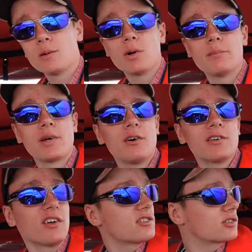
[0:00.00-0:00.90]
anyone
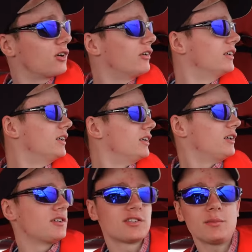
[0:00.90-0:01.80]
behind us, got
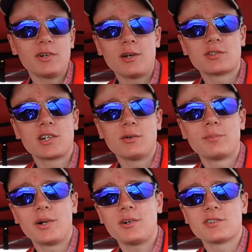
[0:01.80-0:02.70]
someone else
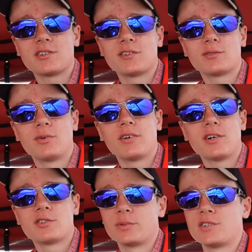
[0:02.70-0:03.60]
going past us
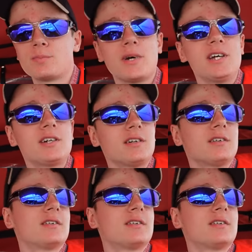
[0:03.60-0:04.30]
as we speak,